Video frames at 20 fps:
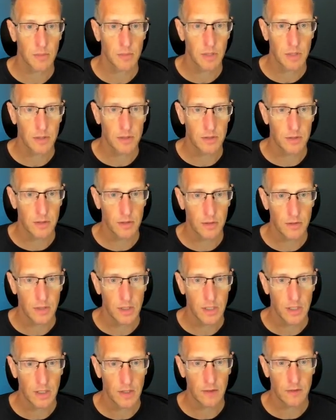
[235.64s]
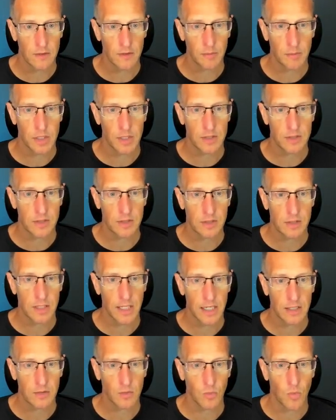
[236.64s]
gonna do is I'm gonna
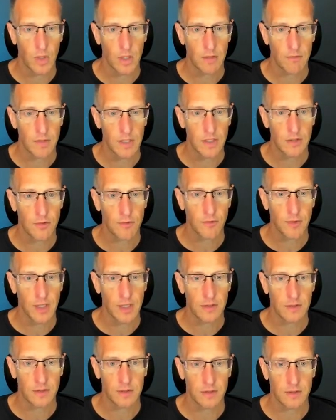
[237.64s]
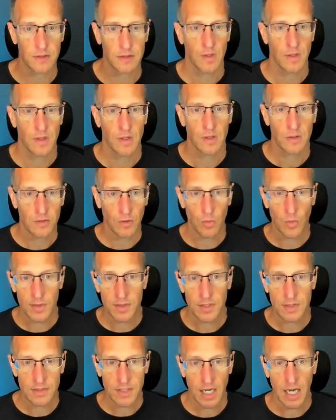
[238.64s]
select one of these faces. So
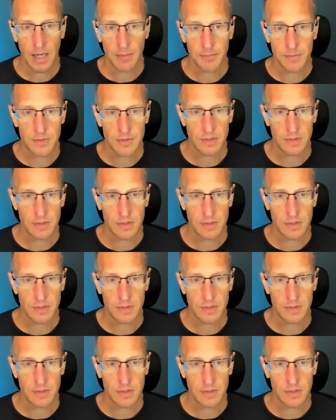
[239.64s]
with the top